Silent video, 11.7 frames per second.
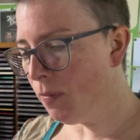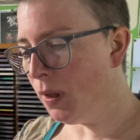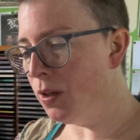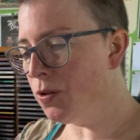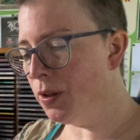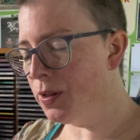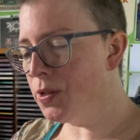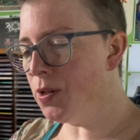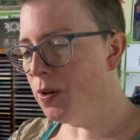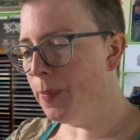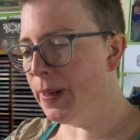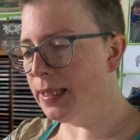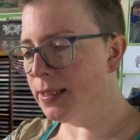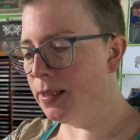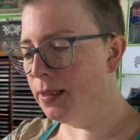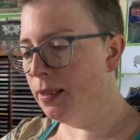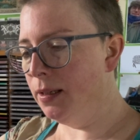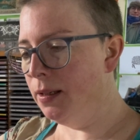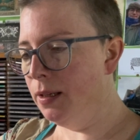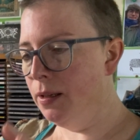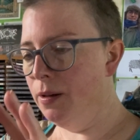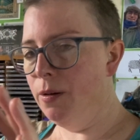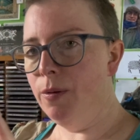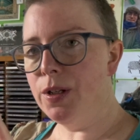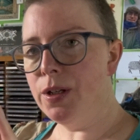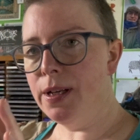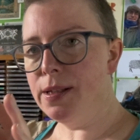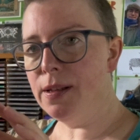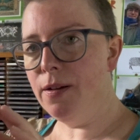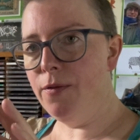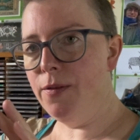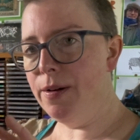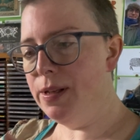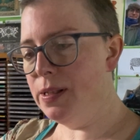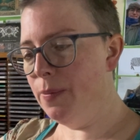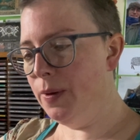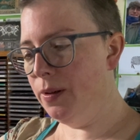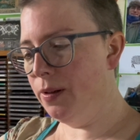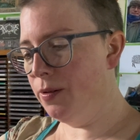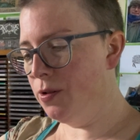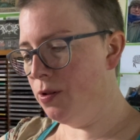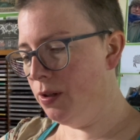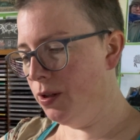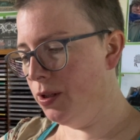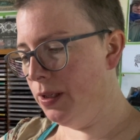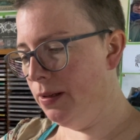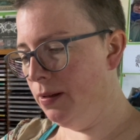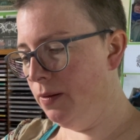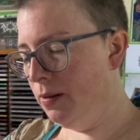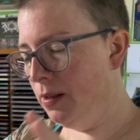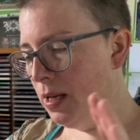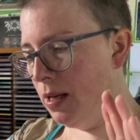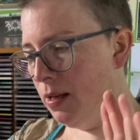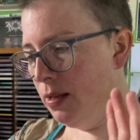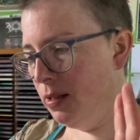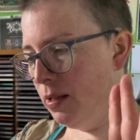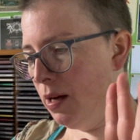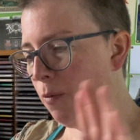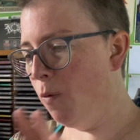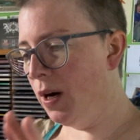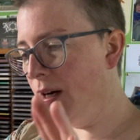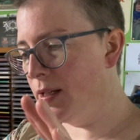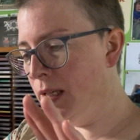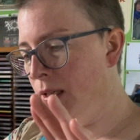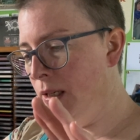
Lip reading: a sock pattern which has a very similar construction, and I worked